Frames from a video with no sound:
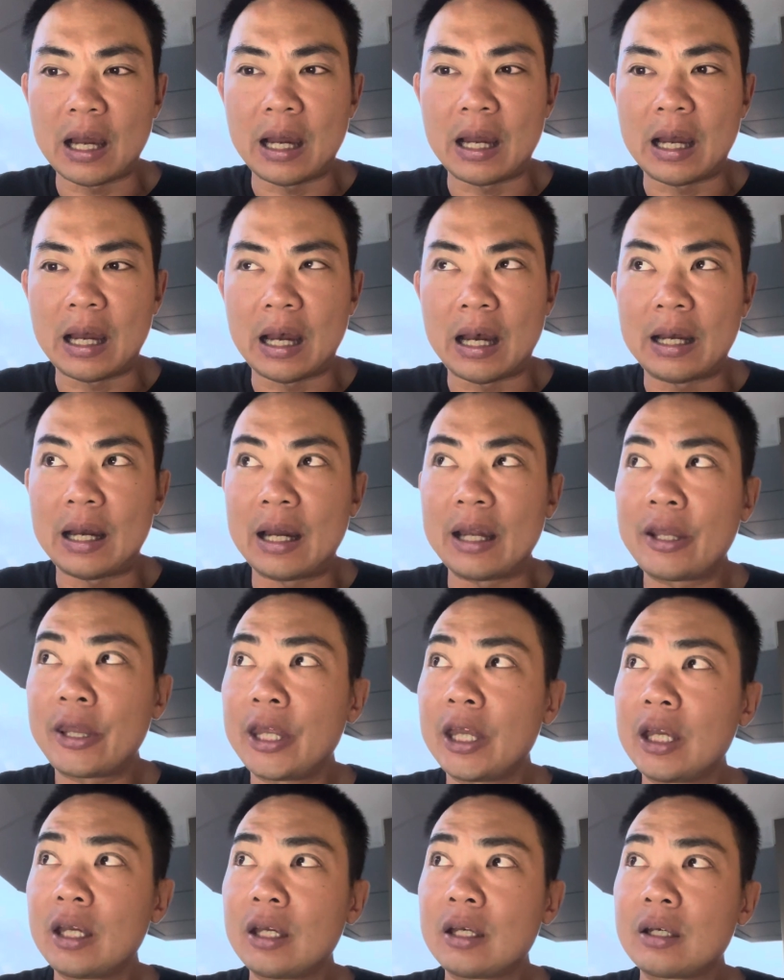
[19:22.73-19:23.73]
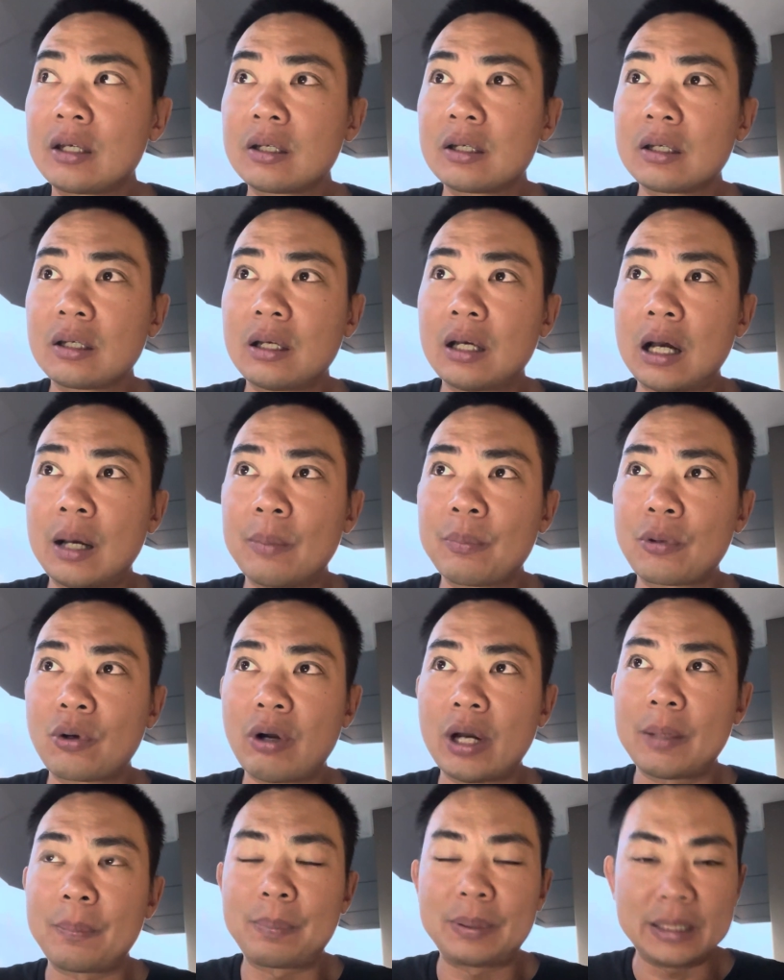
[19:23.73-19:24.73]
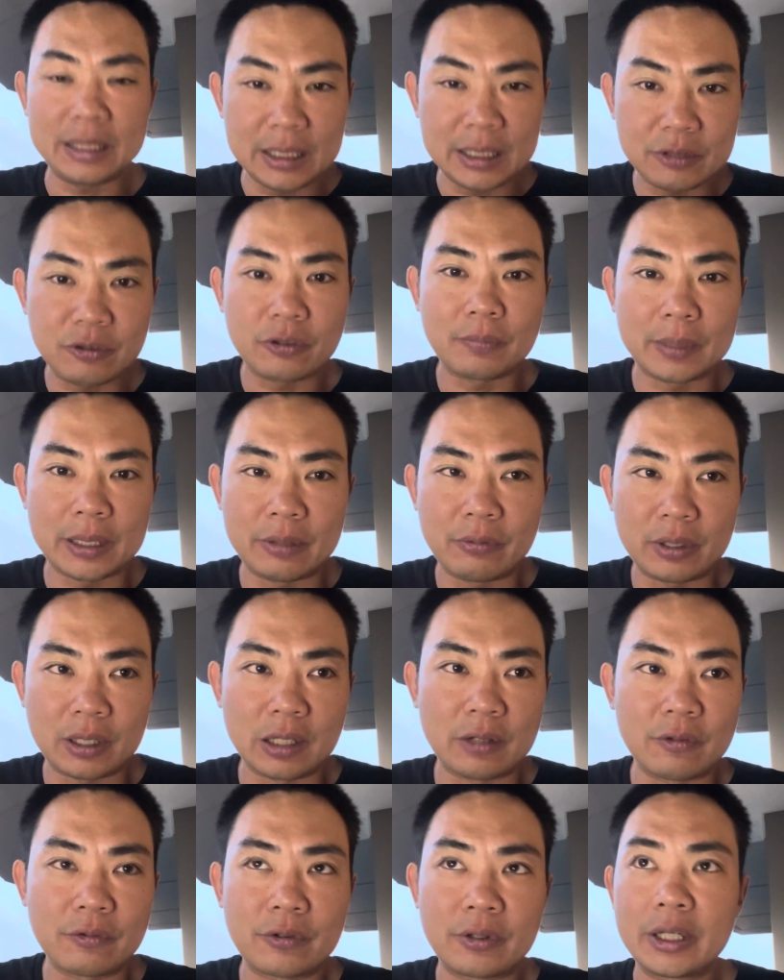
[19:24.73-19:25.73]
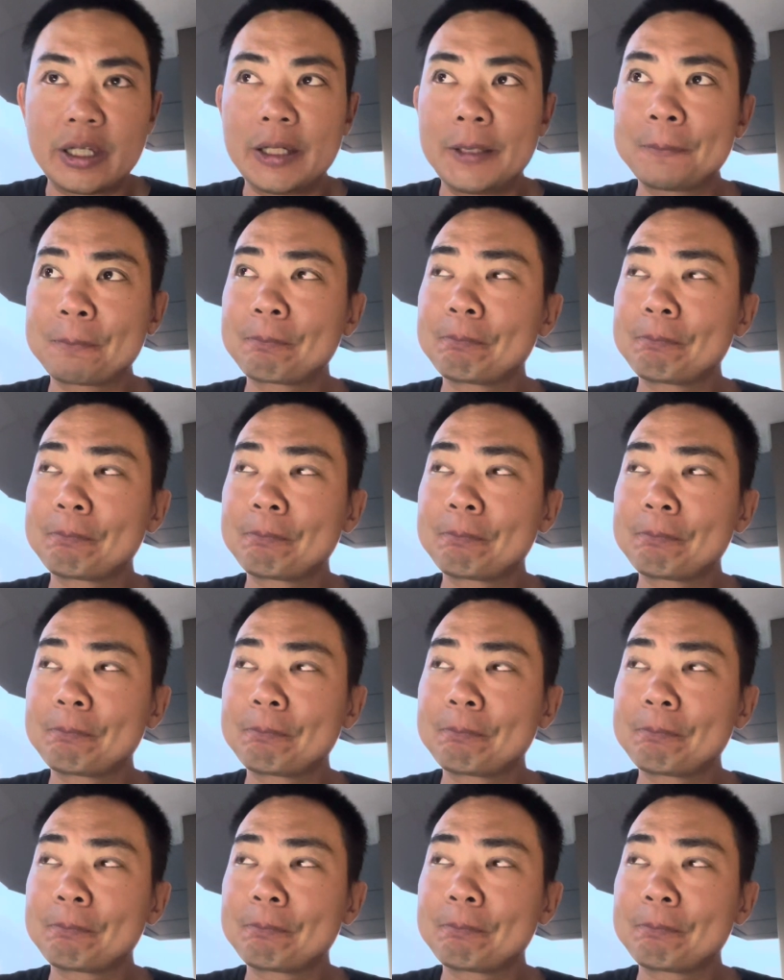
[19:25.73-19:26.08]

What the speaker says: I think I'm quite pleased with my recovery.